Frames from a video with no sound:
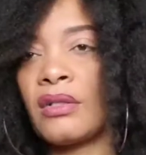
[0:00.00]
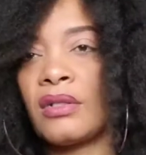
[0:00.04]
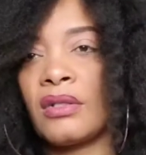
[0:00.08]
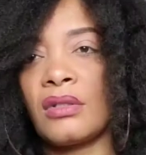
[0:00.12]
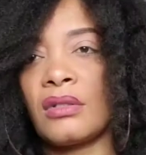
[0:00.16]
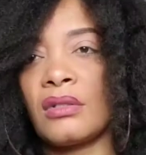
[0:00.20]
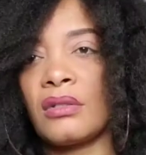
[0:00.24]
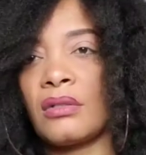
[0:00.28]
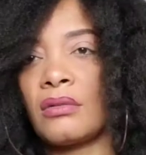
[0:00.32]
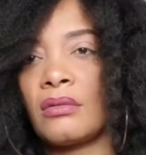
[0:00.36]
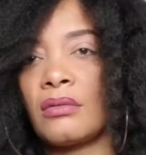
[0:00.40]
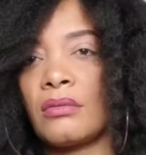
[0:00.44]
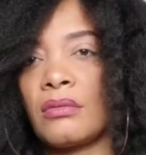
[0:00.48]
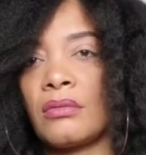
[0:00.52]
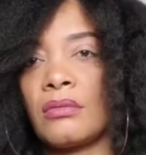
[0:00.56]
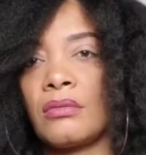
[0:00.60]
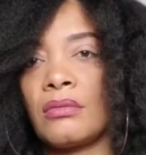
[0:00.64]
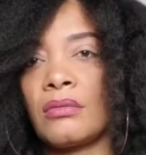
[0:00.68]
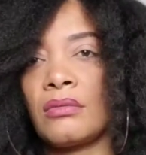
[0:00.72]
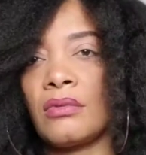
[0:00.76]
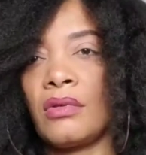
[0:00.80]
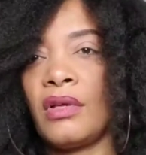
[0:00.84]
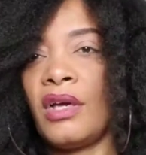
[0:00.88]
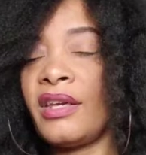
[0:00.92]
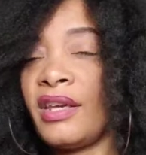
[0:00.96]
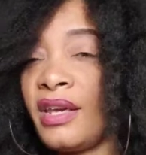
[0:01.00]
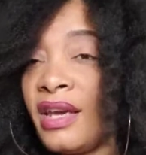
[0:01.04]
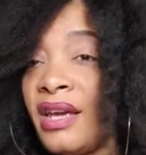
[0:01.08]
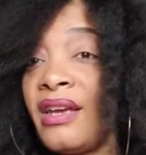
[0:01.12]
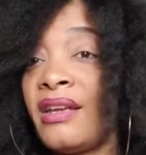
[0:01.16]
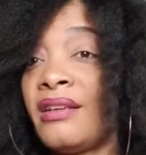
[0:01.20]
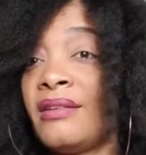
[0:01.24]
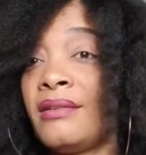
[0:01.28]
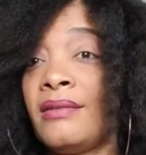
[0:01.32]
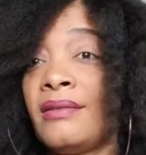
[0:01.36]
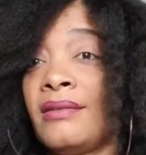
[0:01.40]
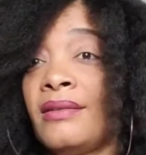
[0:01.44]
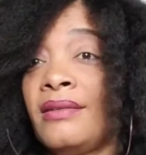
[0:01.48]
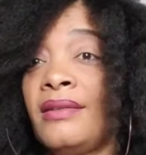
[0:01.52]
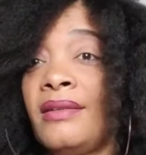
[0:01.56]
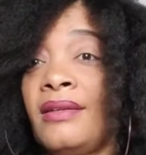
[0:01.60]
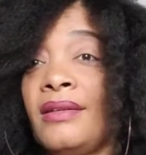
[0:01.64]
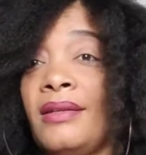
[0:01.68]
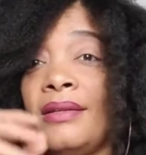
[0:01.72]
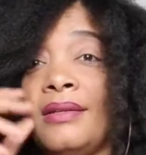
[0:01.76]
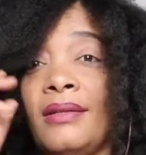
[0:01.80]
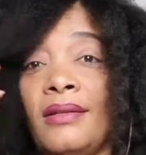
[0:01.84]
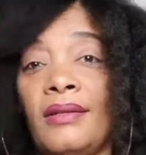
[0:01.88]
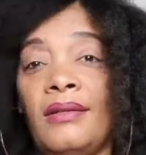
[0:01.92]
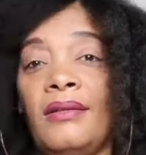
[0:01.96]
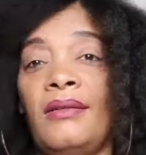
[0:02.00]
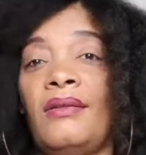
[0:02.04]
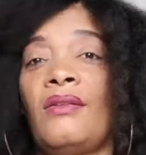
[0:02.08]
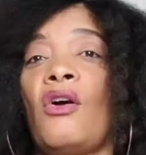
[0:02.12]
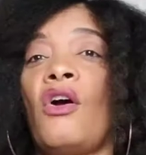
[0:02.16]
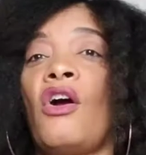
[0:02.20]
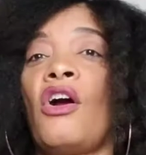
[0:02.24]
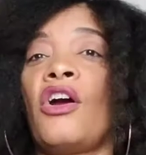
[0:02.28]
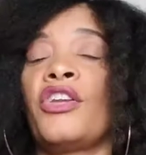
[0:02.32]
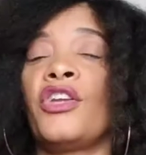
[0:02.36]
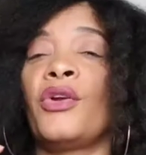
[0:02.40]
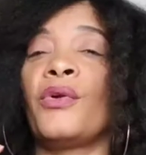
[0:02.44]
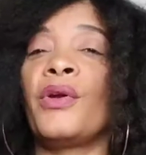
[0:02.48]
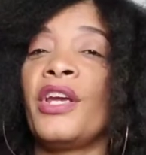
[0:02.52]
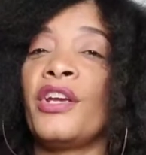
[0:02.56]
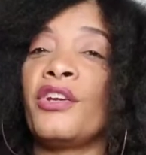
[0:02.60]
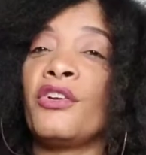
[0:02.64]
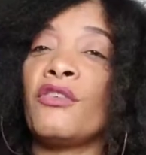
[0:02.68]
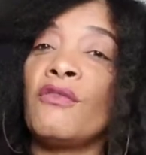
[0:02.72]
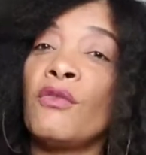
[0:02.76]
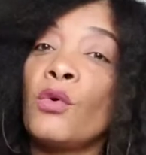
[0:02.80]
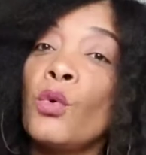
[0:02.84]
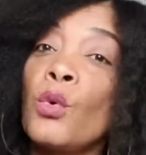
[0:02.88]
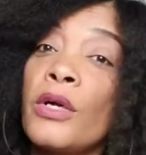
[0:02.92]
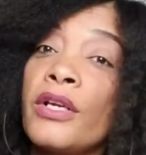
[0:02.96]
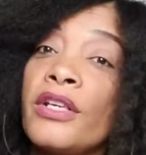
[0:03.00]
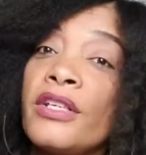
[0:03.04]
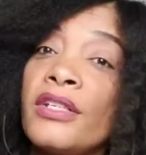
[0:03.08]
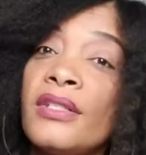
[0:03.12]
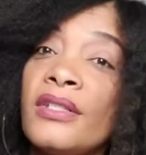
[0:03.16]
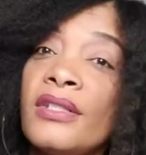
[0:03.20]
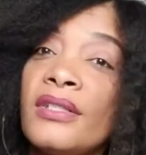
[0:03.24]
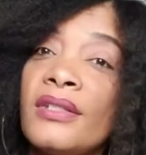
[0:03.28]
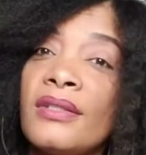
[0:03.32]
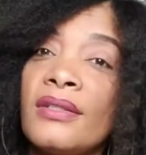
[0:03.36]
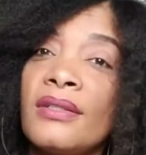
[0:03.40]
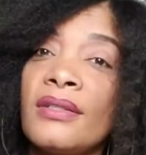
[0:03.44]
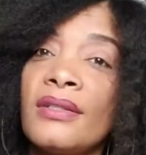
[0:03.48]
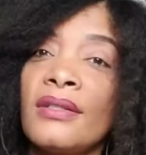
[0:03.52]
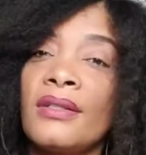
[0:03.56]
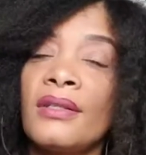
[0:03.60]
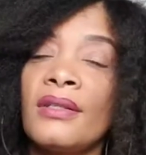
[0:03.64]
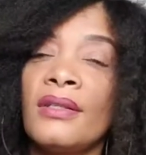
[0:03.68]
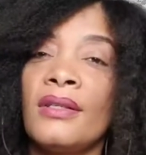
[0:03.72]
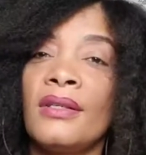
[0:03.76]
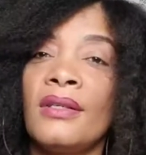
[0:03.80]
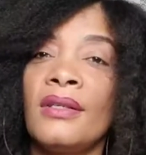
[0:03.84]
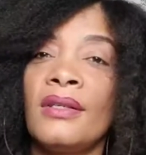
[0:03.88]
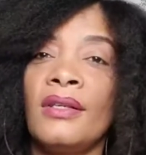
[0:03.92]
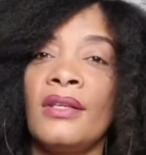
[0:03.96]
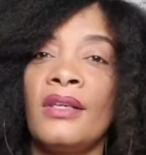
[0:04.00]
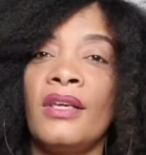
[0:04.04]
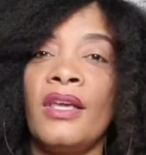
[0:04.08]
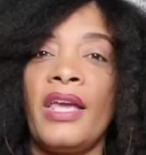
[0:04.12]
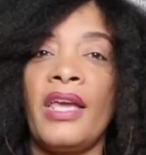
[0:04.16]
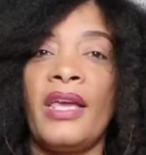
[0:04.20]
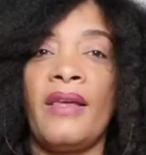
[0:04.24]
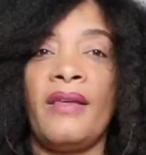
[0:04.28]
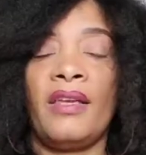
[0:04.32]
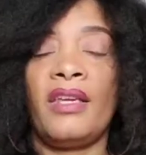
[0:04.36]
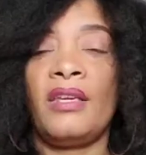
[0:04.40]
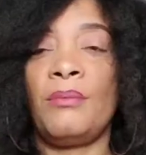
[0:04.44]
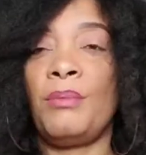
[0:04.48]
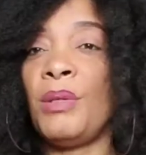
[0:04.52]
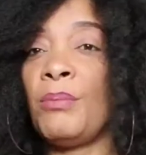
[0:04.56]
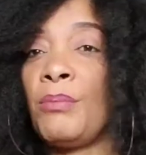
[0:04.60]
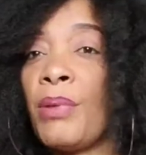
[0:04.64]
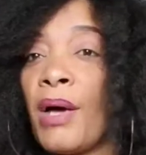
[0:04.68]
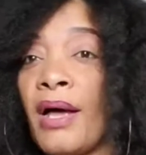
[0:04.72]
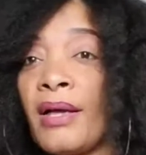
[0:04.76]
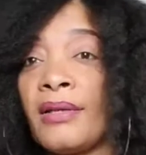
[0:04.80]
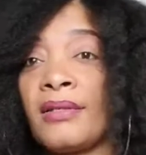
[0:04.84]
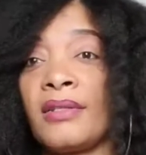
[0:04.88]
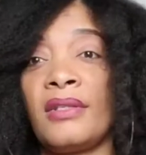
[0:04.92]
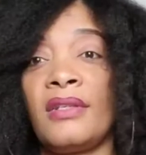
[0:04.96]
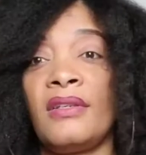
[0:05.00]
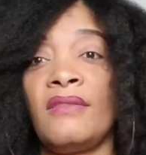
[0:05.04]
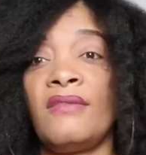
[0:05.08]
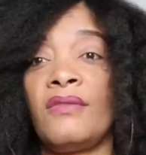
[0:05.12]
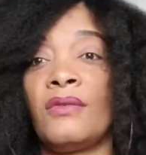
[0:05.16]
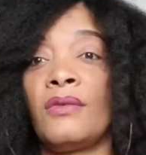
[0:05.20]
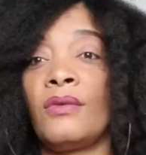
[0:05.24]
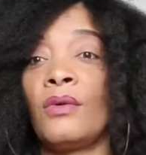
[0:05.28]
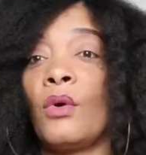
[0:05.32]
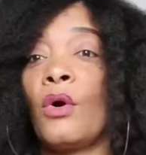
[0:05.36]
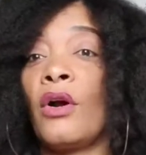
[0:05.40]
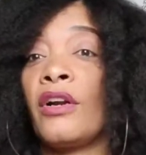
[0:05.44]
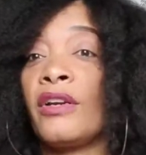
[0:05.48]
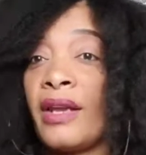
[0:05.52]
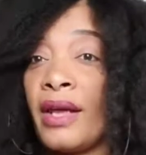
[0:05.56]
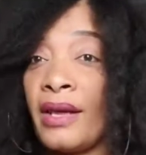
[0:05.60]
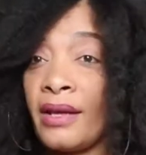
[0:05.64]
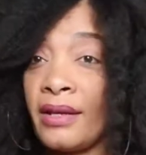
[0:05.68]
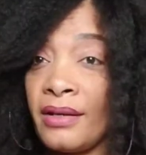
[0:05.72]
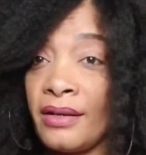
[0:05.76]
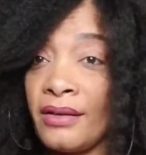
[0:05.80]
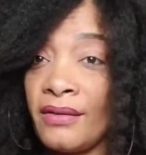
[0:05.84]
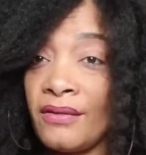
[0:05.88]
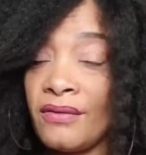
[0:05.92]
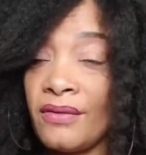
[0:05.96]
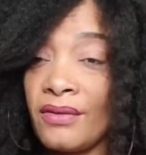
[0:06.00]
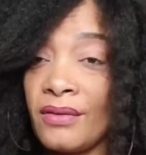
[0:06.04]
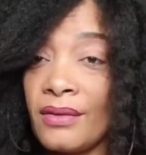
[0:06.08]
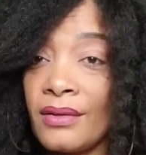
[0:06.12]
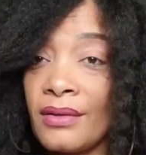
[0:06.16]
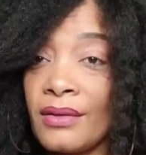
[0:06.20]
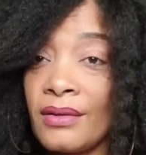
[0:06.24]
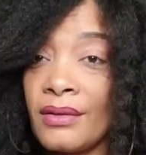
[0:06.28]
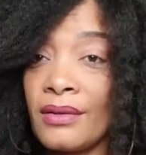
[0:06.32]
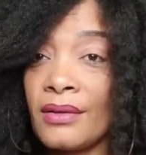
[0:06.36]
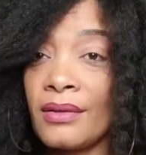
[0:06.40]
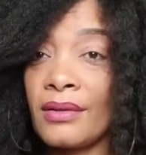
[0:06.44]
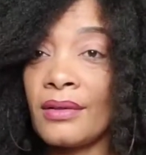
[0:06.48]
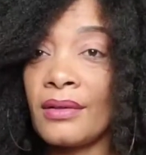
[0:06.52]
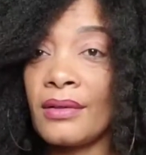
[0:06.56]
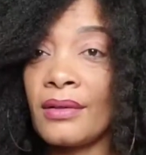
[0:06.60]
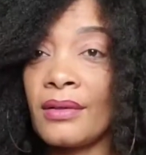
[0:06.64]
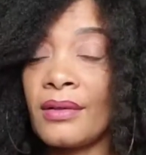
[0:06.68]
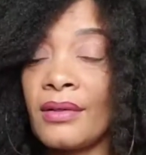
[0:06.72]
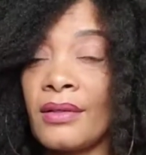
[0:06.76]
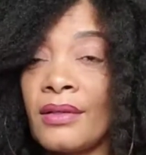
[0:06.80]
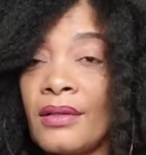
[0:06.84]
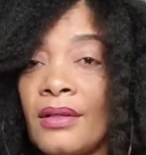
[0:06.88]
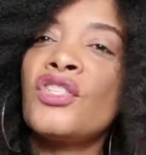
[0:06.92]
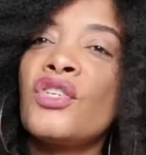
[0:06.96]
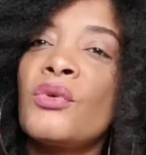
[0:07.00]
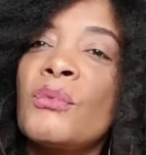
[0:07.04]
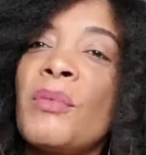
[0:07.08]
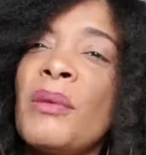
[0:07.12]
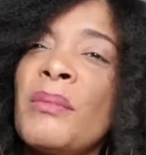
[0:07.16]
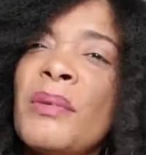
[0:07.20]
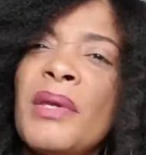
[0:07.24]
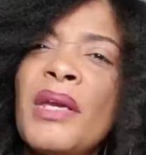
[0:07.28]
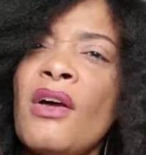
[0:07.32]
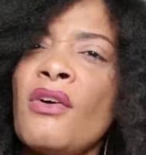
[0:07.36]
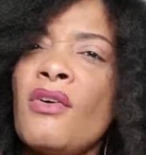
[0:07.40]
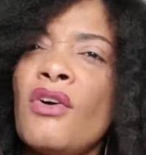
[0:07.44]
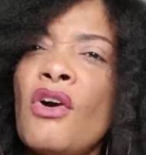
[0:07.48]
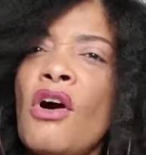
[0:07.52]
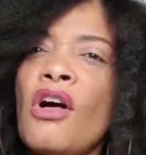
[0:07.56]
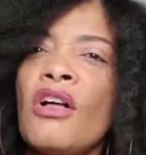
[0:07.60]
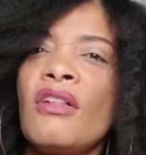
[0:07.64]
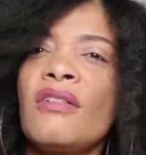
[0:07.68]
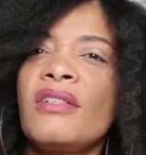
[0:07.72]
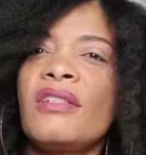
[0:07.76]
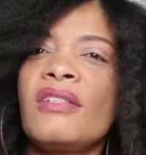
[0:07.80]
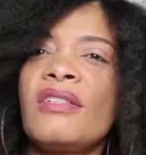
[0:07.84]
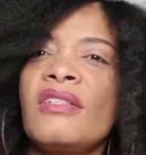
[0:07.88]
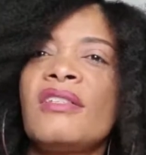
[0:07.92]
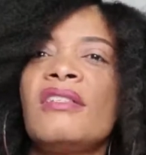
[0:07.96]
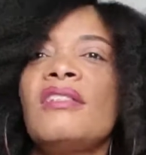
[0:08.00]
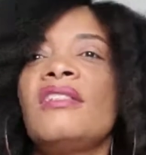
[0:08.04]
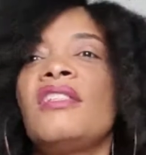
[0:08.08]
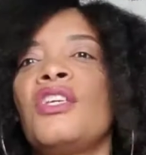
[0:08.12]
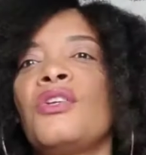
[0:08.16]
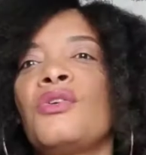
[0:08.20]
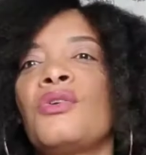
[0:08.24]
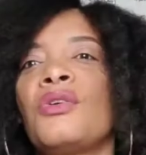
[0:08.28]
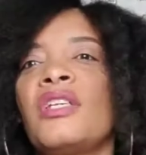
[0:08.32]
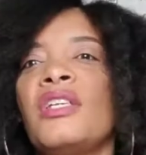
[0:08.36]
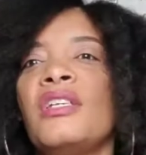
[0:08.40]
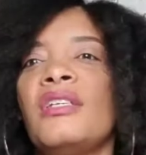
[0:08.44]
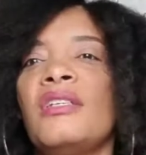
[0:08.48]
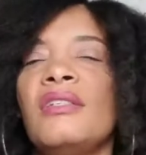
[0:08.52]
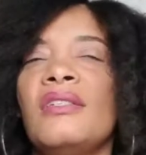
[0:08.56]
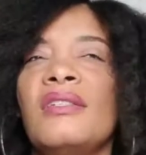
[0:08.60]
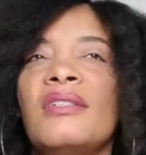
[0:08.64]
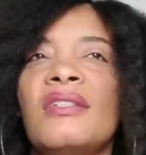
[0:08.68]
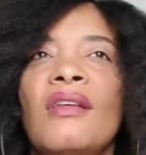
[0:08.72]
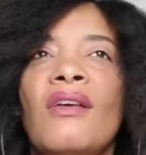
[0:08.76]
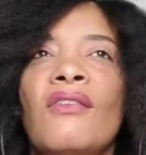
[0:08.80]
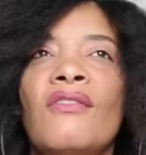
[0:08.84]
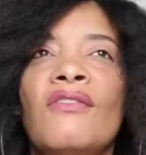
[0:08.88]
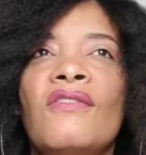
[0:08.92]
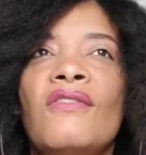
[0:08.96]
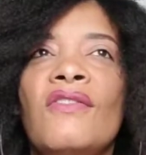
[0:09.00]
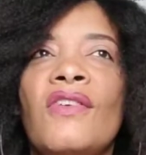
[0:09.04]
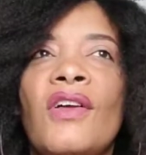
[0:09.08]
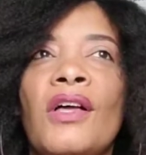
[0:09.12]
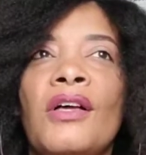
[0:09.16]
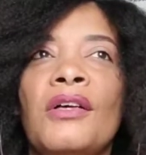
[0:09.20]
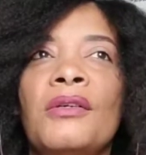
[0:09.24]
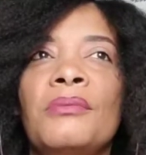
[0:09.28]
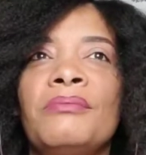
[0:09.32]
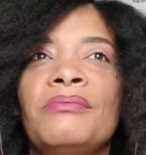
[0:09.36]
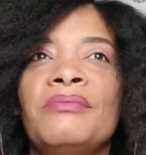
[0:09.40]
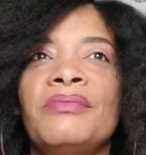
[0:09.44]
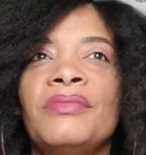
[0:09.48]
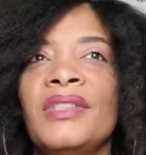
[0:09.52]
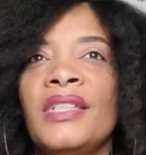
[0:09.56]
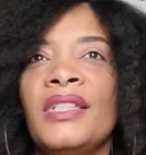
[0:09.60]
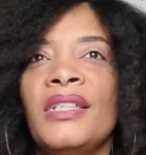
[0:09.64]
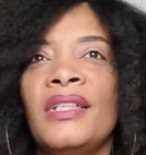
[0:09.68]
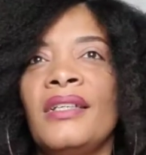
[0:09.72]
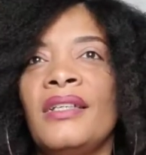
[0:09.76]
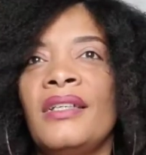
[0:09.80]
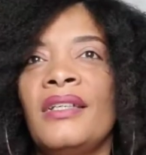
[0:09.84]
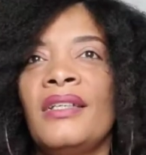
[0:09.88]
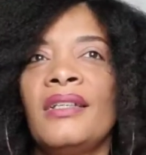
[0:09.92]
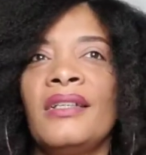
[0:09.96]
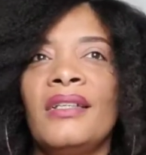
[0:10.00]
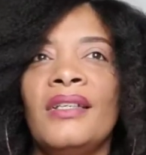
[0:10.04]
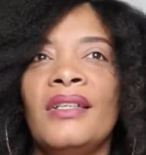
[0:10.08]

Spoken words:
Your thoughts, again, are your inner voice. It could be positive or negative. So maybe I'll call this a series of